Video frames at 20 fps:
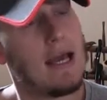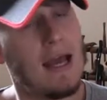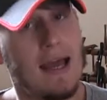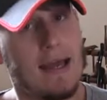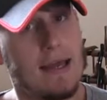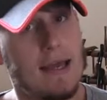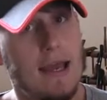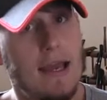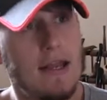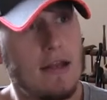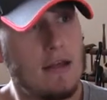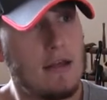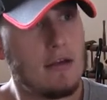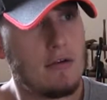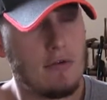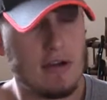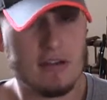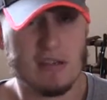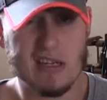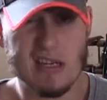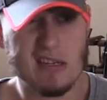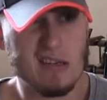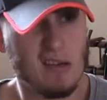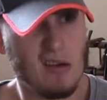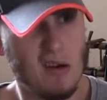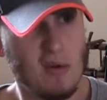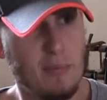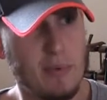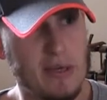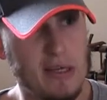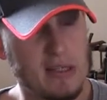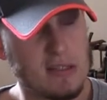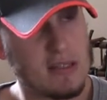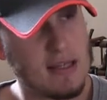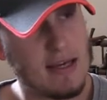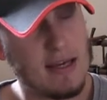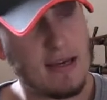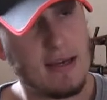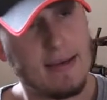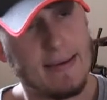Again, we actually had a lot of beers
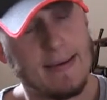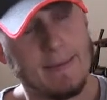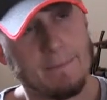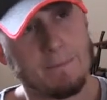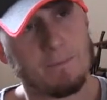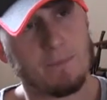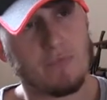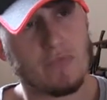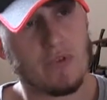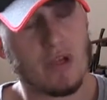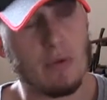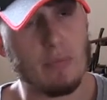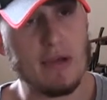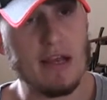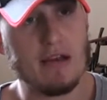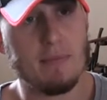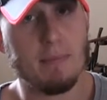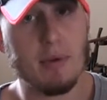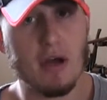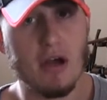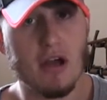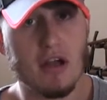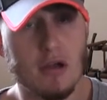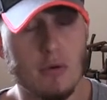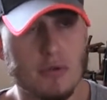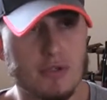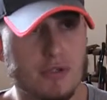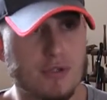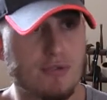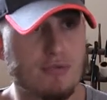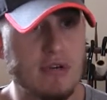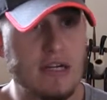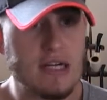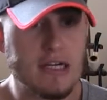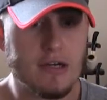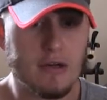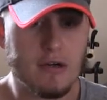there, and we had a burger, which was really